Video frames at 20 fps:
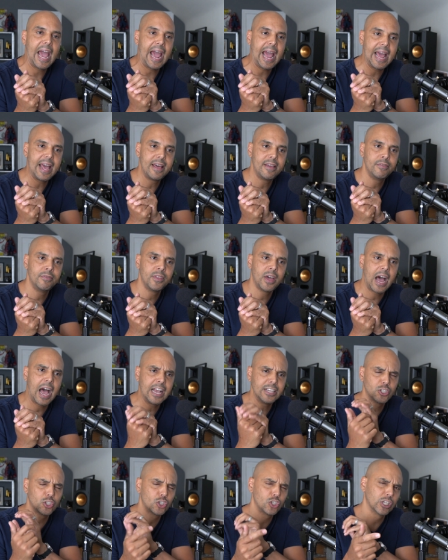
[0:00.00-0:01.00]
And
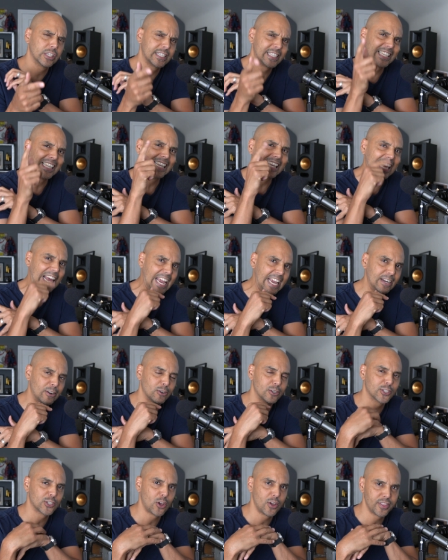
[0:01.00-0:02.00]
I
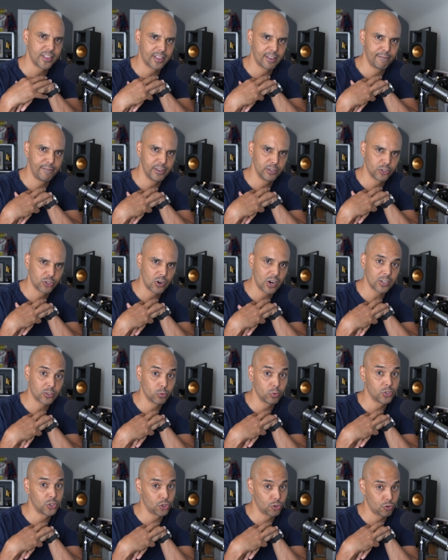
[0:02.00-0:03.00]
later saw that the Viltrox was